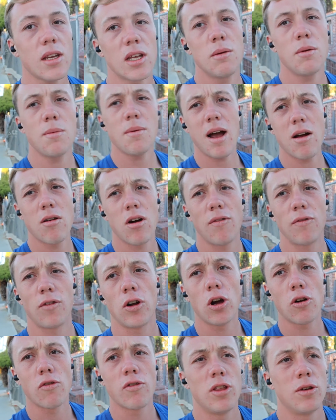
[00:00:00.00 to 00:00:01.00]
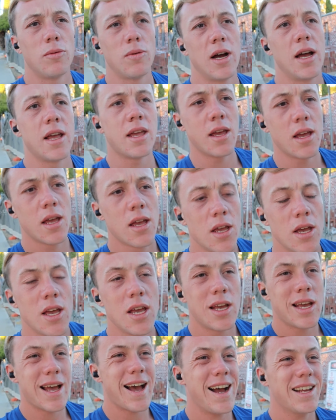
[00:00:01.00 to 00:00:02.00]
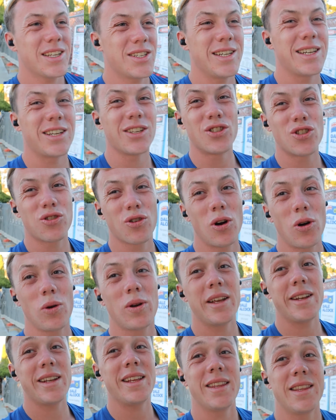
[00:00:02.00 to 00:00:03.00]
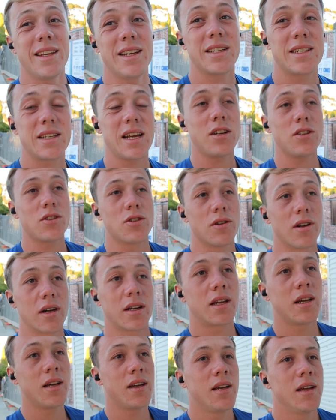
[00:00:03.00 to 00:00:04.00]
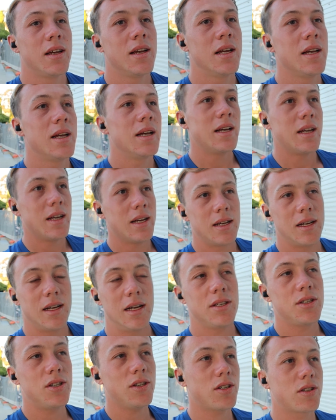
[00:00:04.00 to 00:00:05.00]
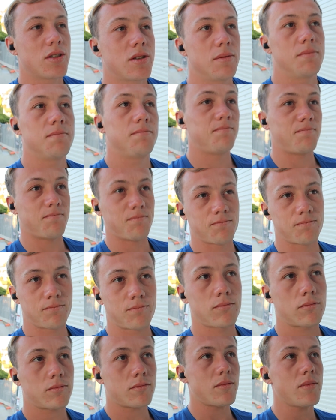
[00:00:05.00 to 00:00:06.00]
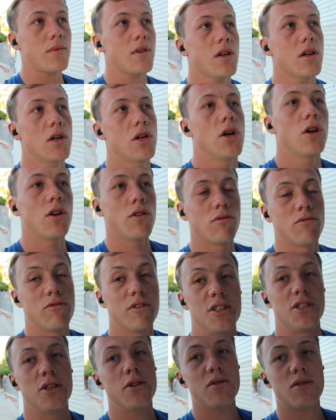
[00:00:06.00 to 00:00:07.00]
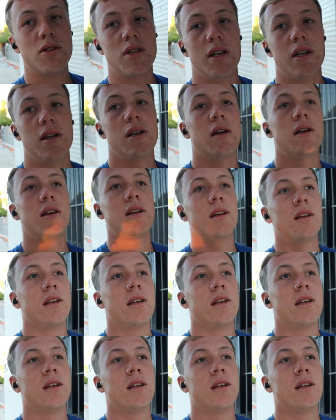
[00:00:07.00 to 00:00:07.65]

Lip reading: you'd be better off lowering the weight, actually controlling the eccentric, and just reducing